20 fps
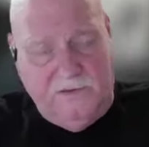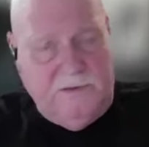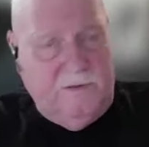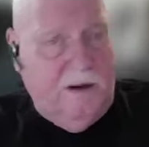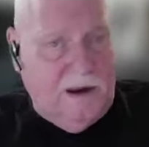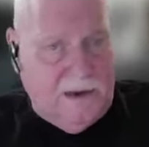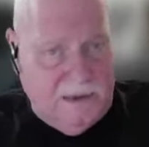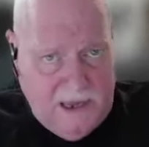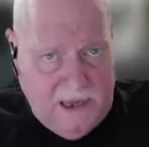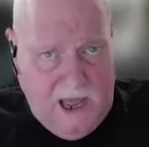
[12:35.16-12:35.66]

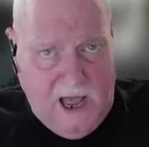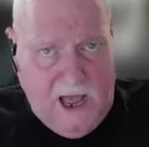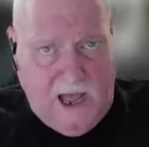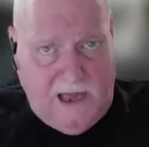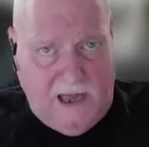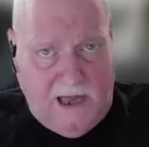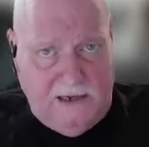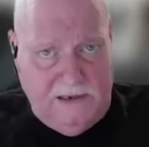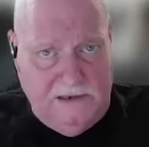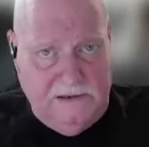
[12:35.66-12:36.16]
was about
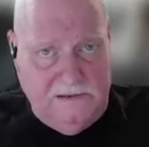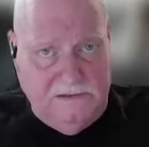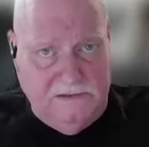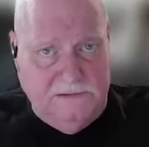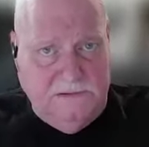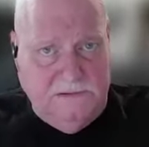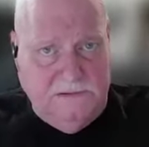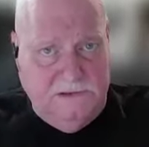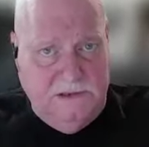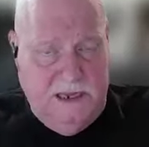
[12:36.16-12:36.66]
God
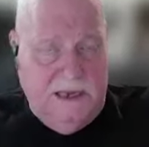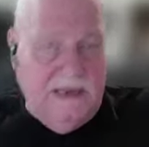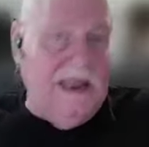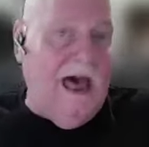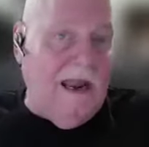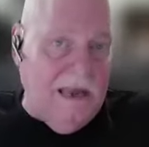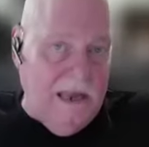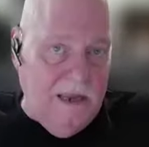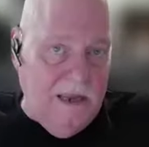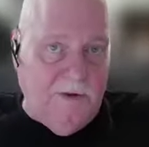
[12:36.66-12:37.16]

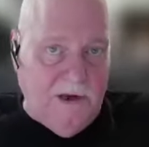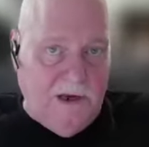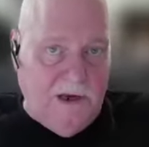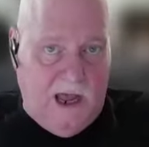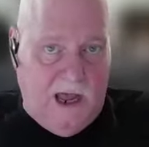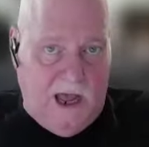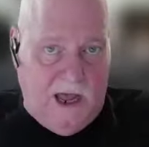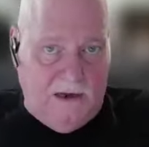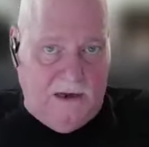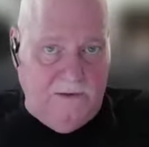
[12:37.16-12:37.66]
and not him
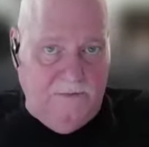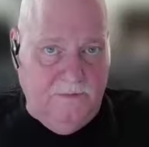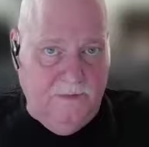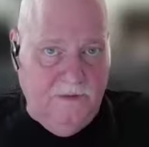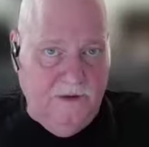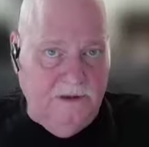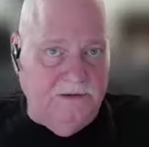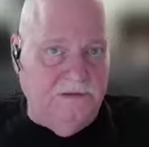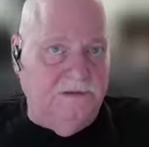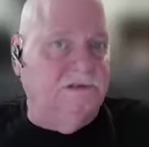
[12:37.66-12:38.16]
and God.
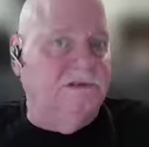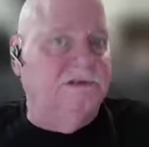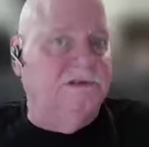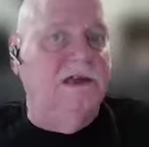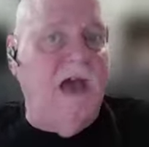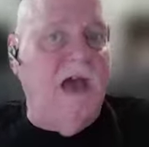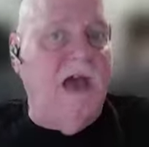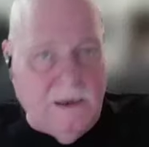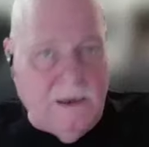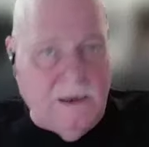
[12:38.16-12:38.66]

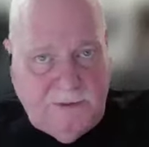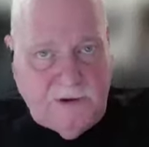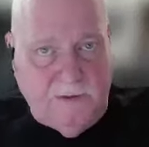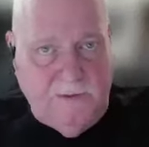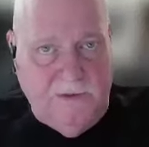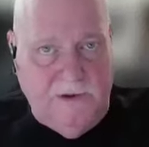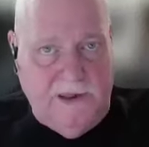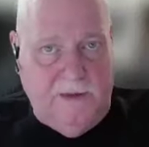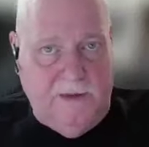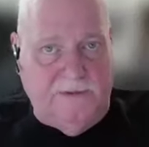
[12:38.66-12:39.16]
God
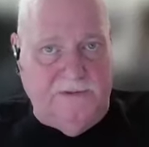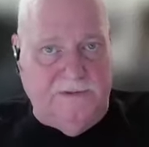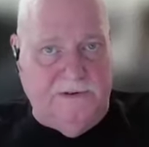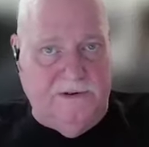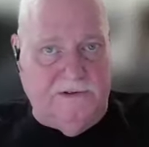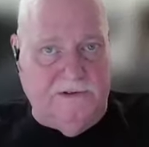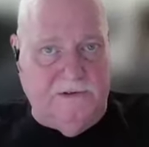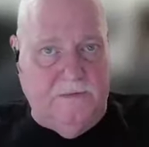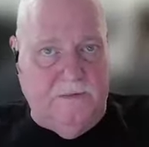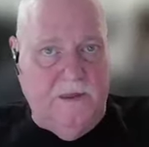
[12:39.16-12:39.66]
put him in that
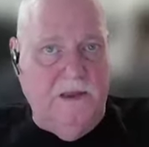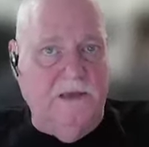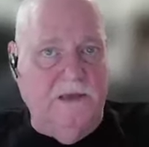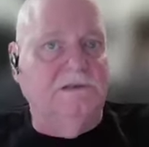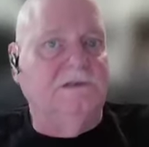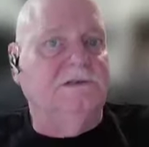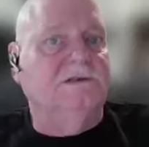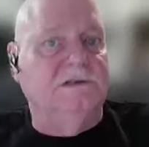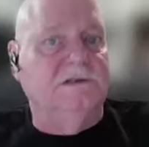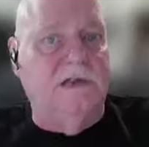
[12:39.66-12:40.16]
position.
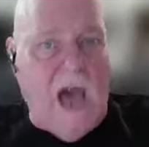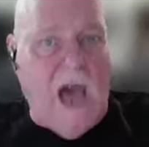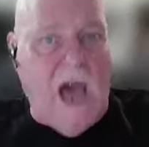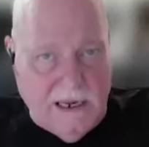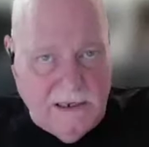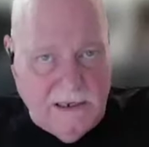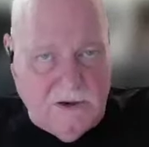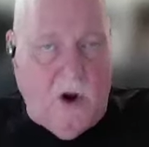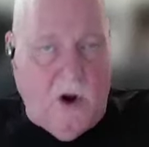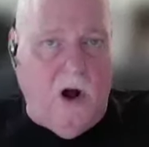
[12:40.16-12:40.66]

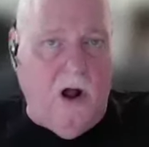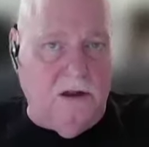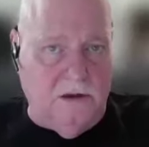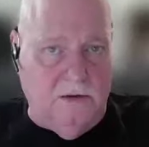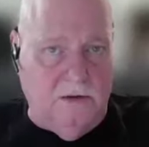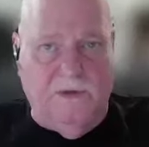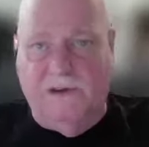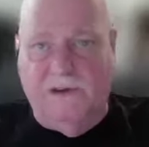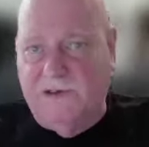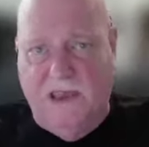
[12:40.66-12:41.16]
God
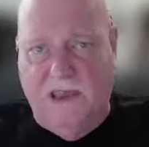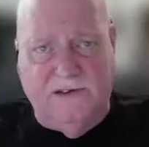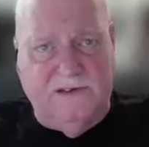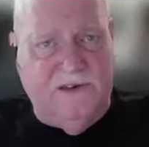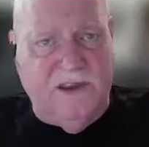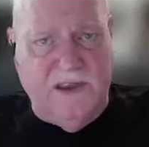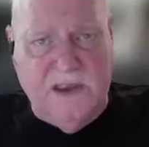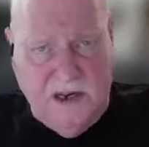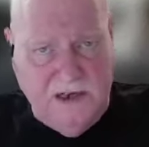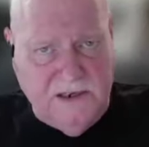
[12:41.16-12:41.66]
called him
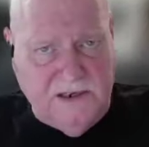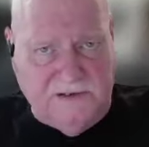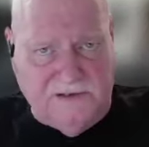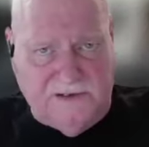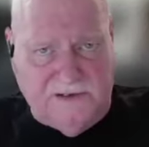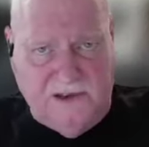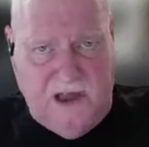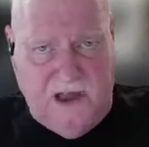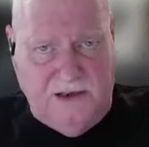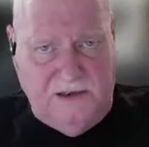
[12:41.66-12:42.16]
as the
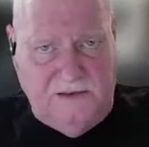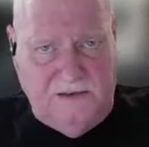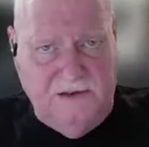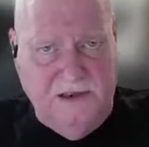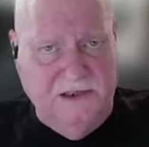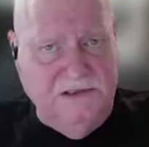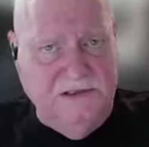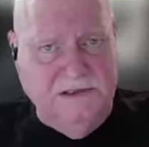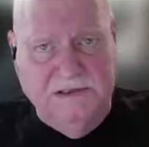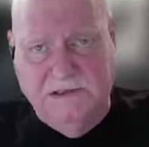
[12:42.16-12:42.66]
youngest
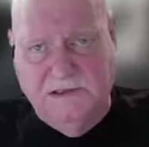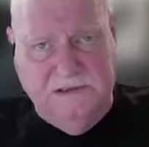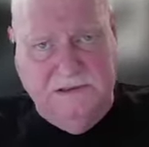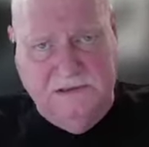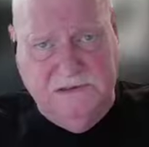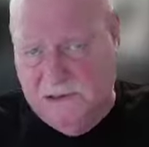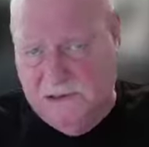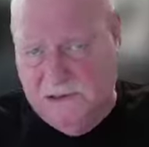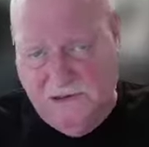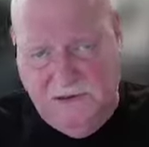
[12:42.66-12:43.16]
son.
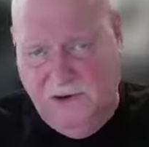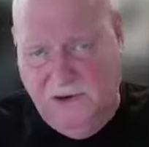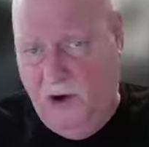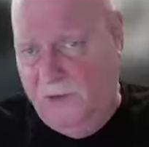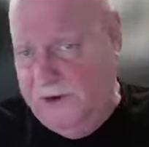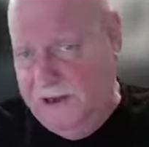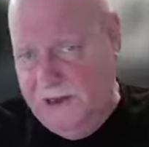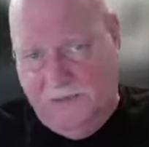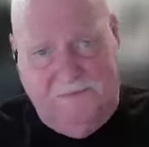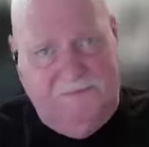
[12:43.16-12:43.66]

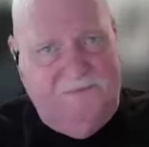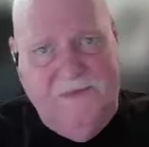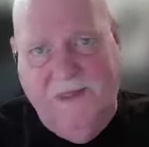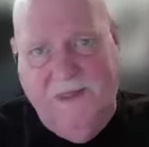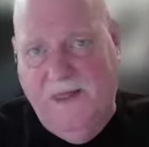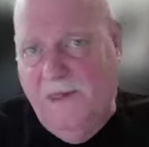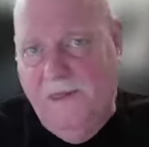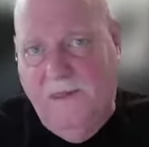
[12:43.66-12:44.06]
Nobody,